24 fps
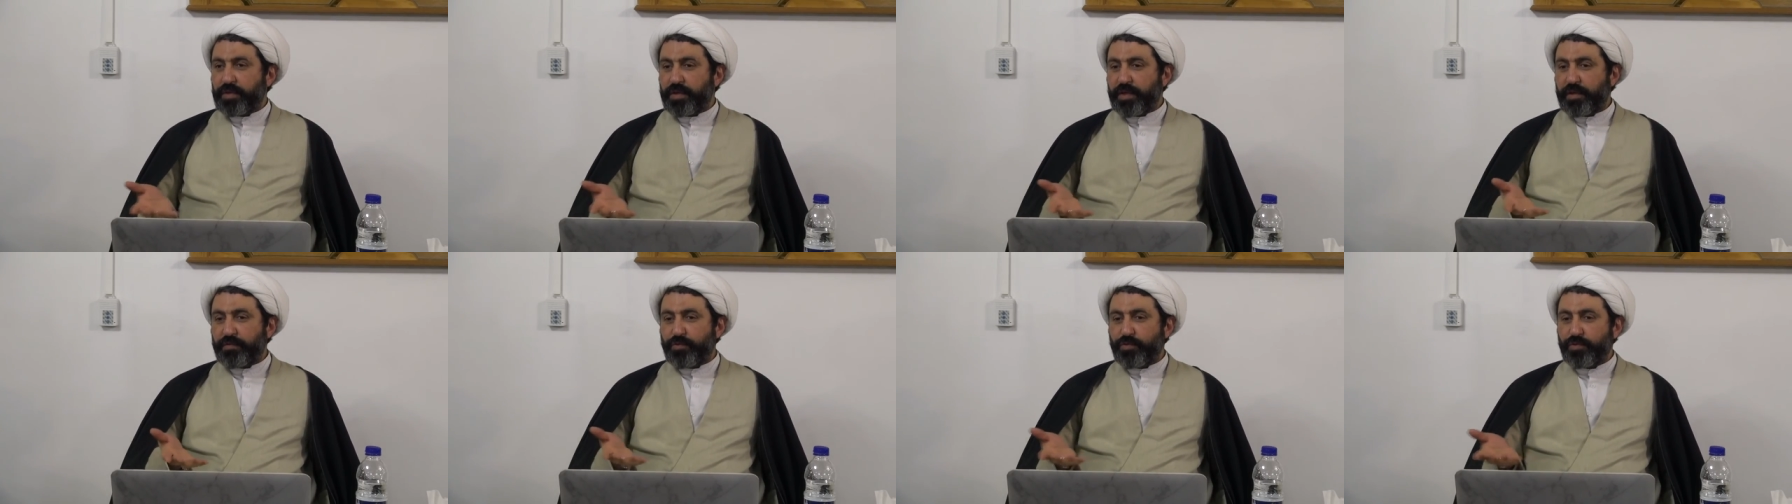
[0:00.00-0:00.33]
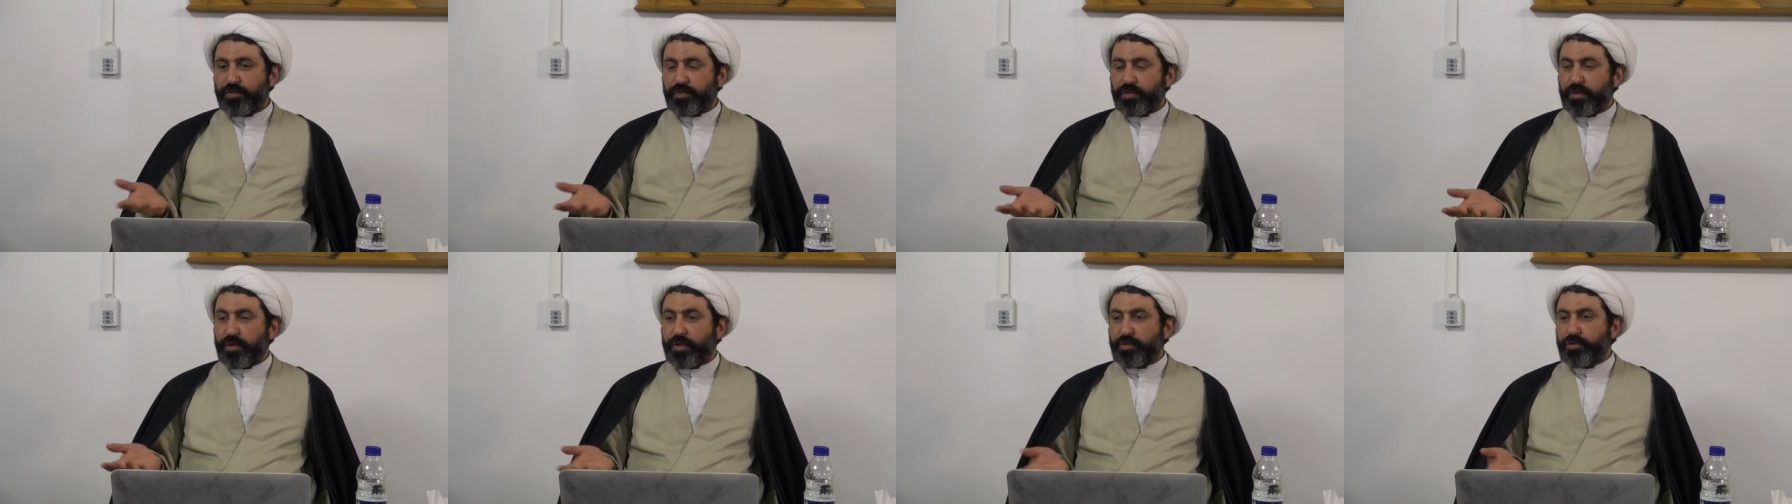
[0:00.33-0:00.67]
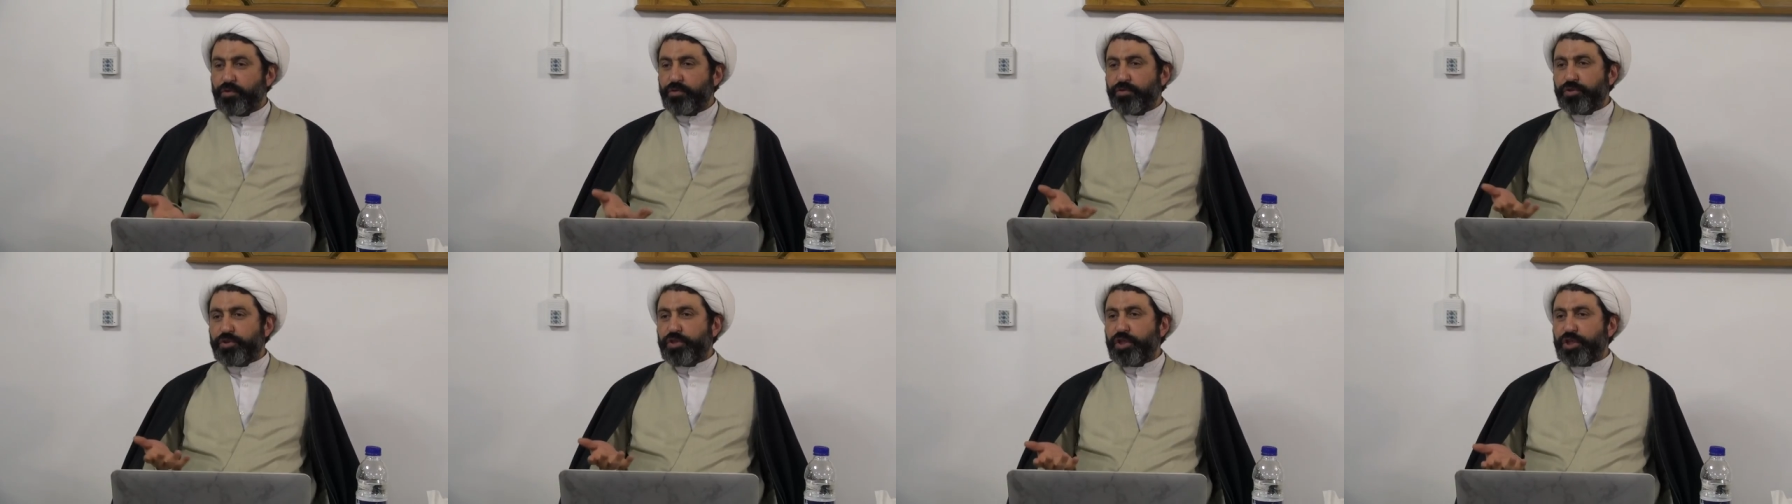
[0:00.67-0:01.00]
if you uh,
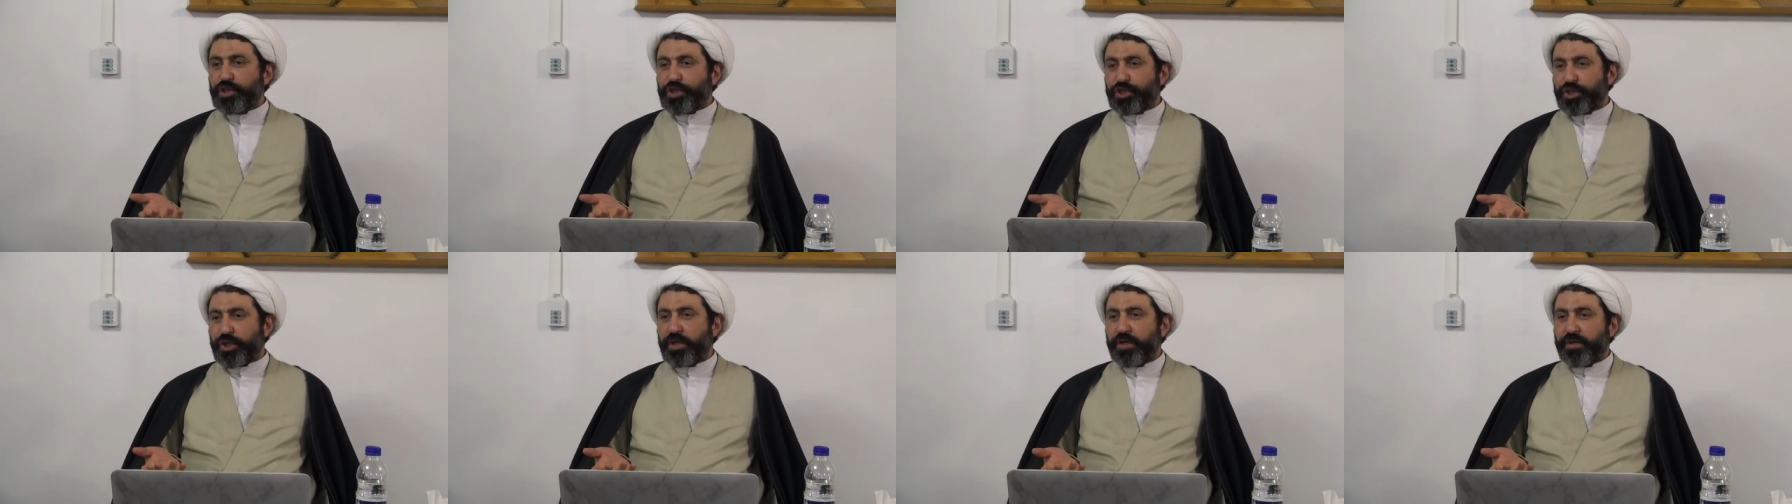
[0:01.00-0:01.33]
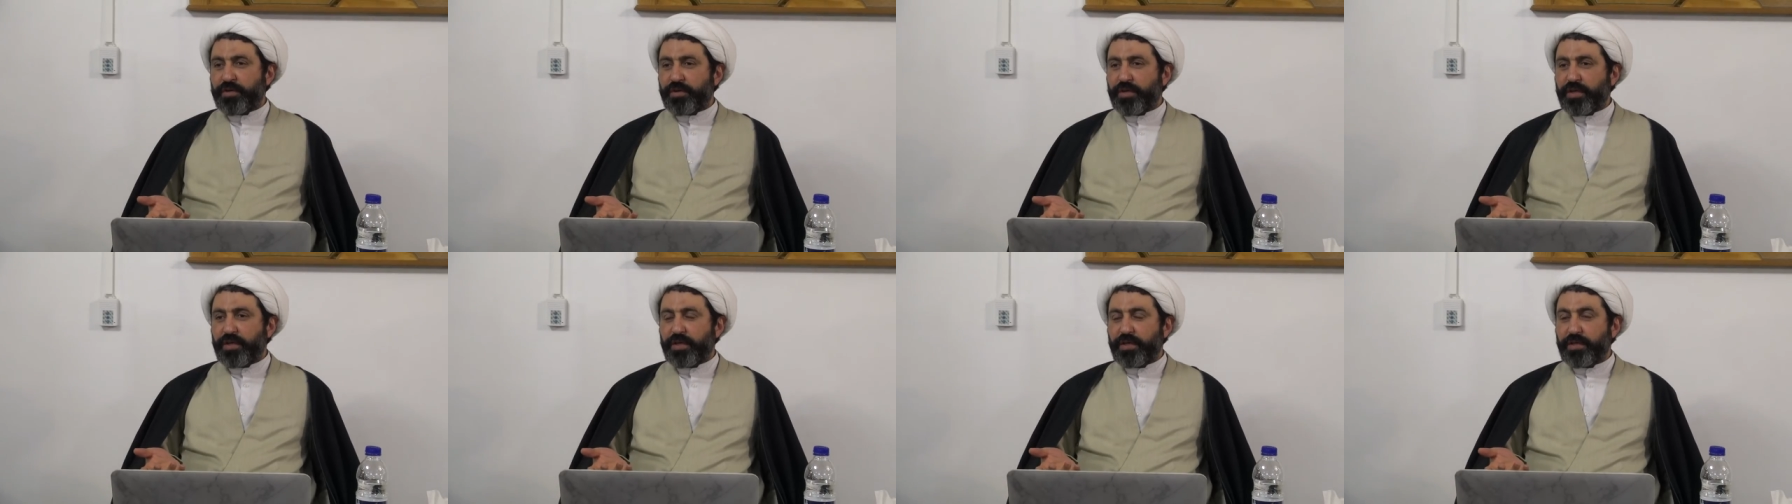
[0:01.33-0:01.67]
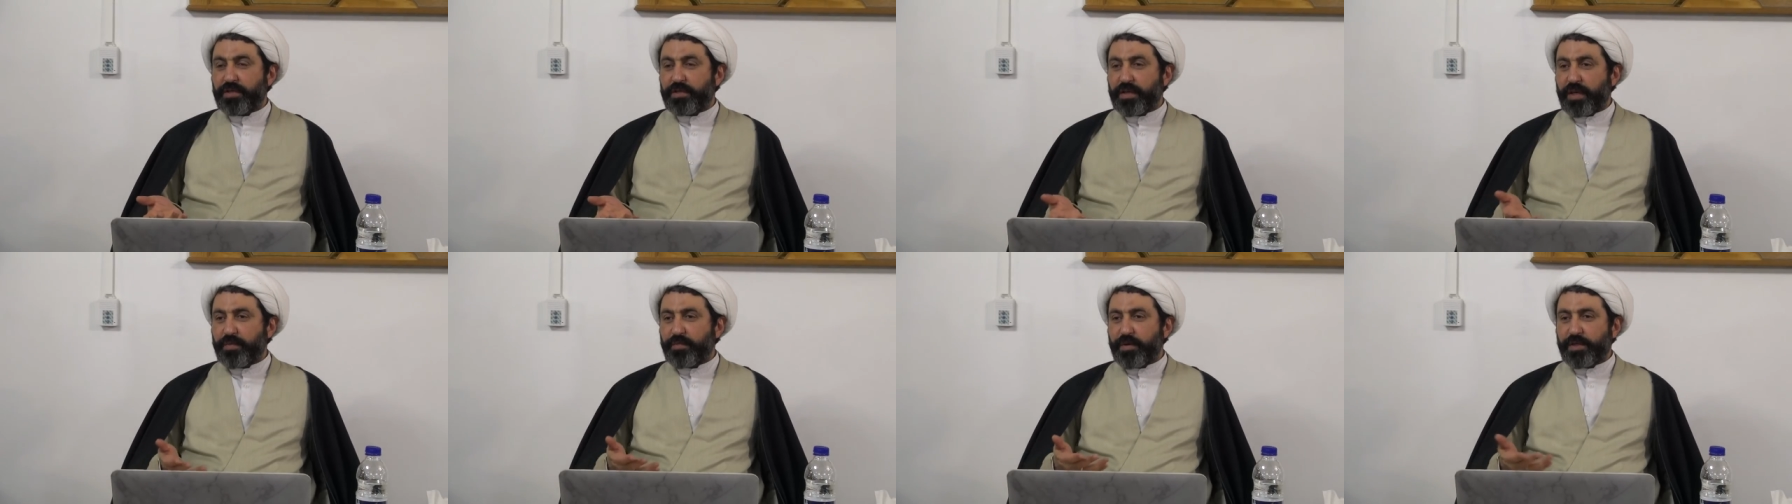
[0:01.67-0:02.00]
use
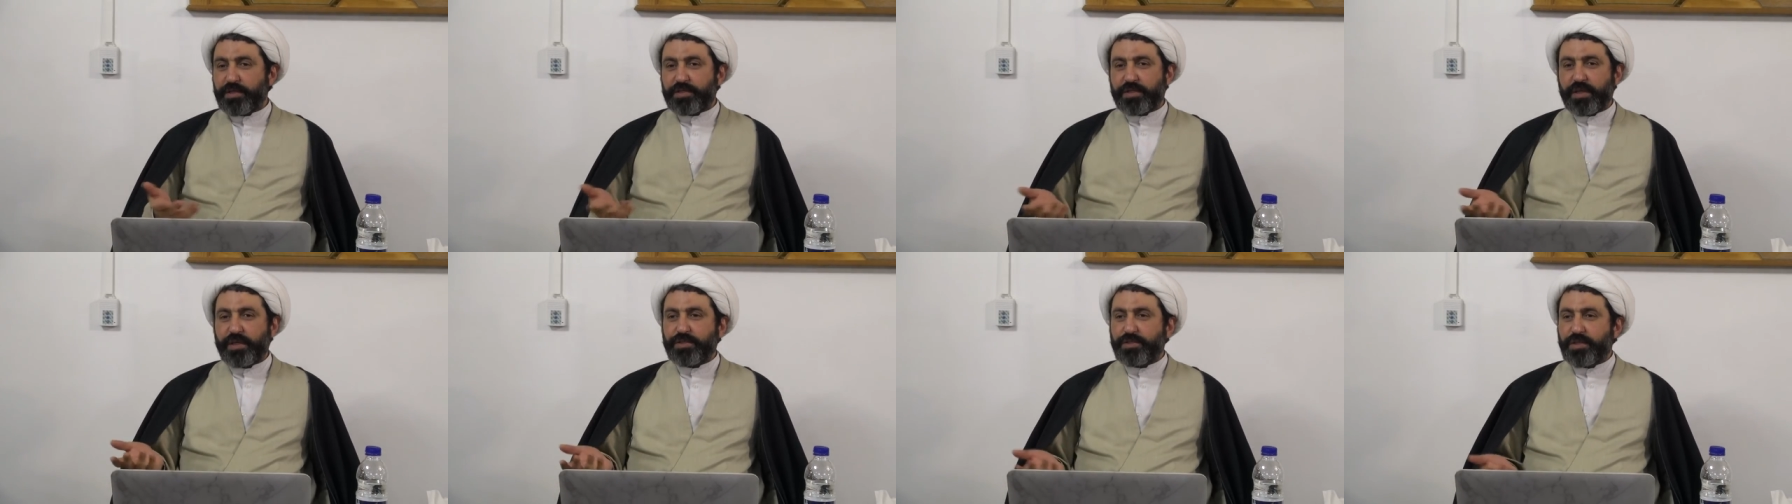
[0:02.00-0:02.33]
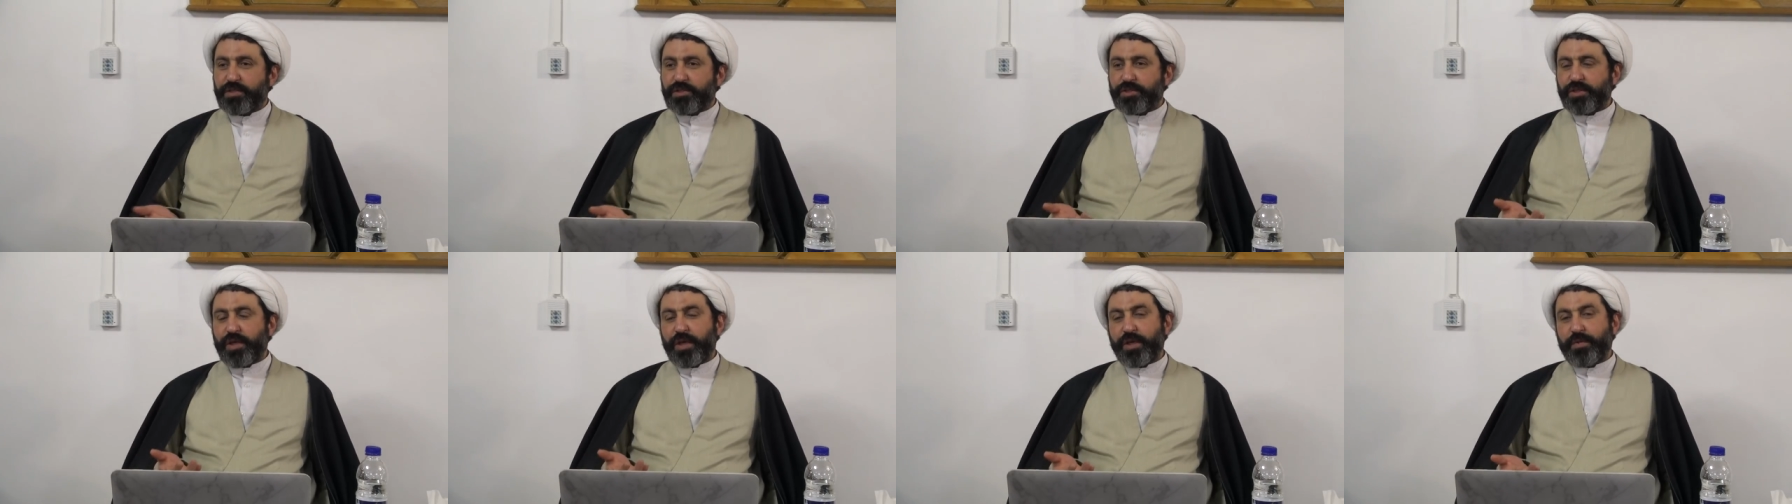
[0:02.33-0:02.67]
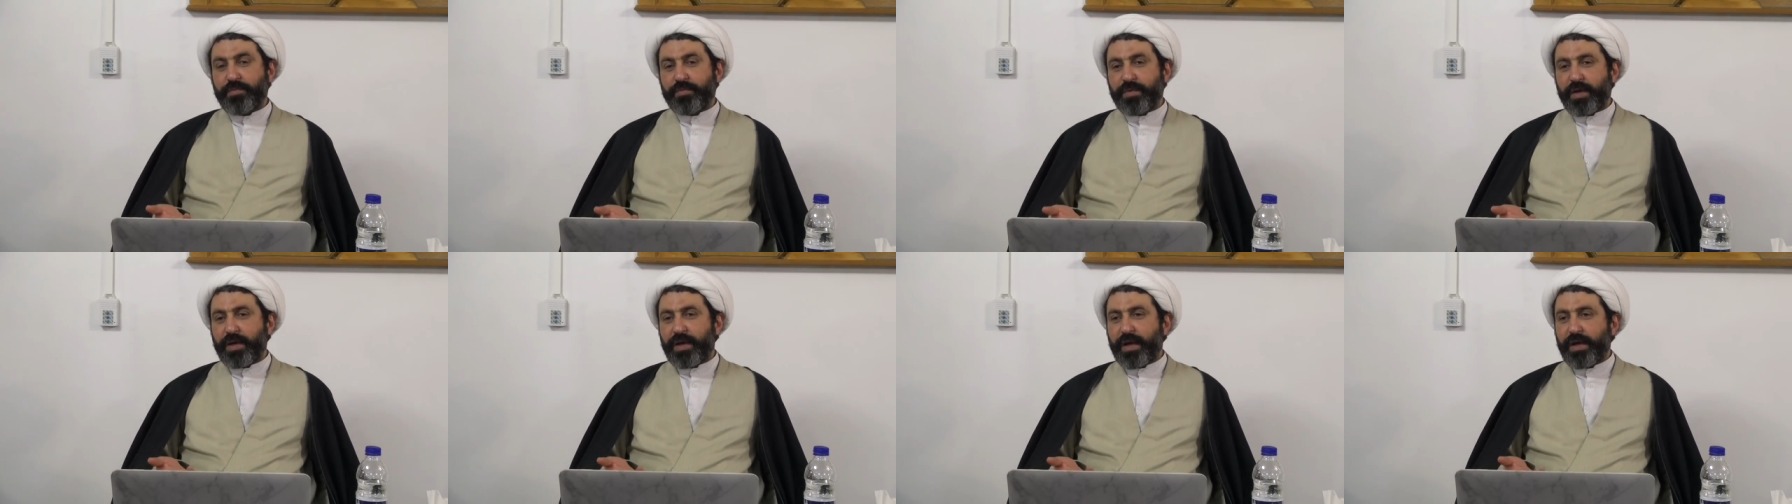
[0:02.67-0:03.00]
dictionary, they may say it's the
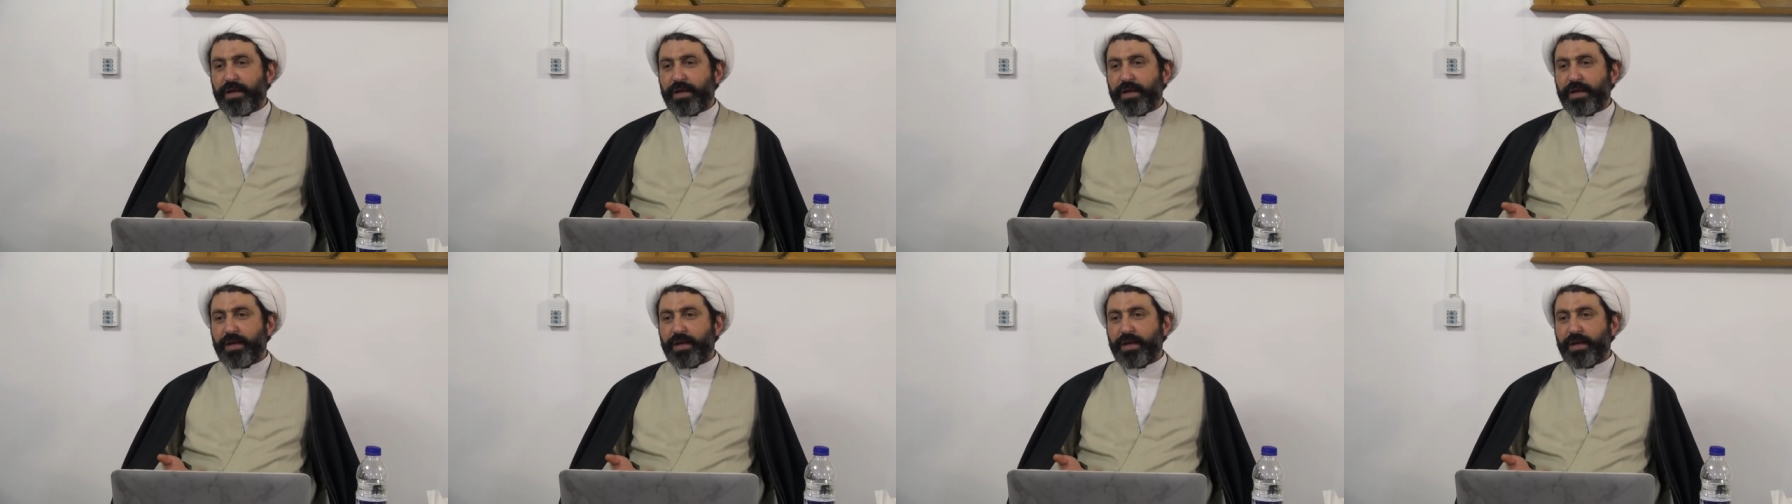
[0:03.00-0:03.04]
same.